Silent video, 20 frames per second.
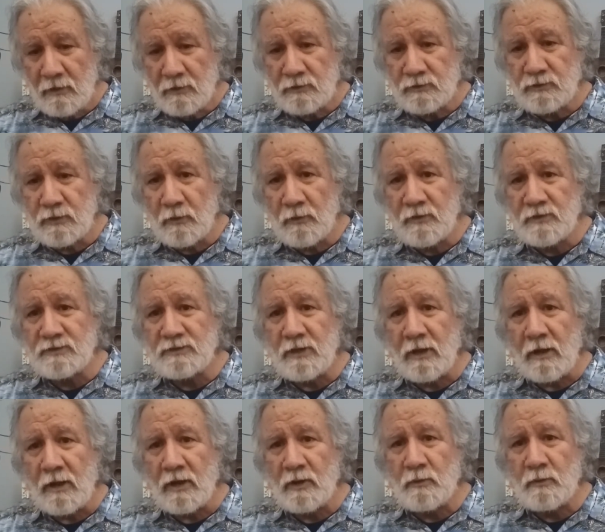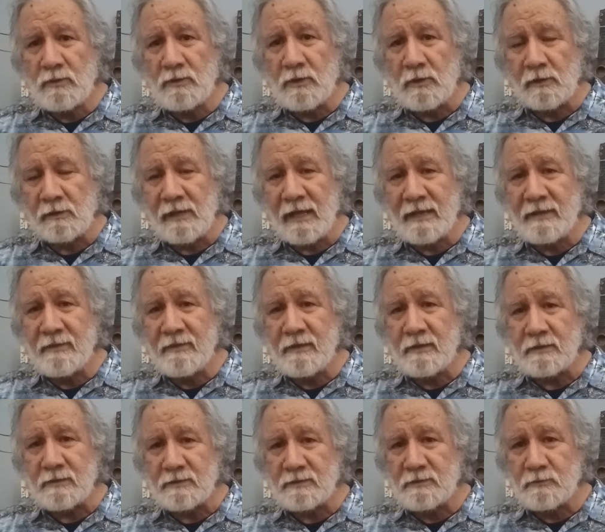So the song will go like
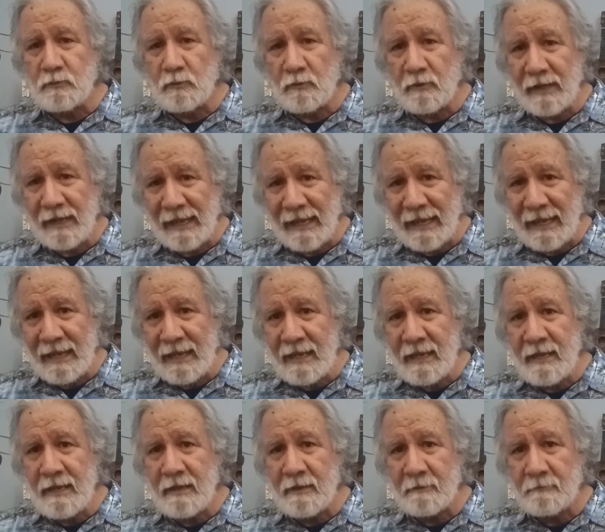this: E,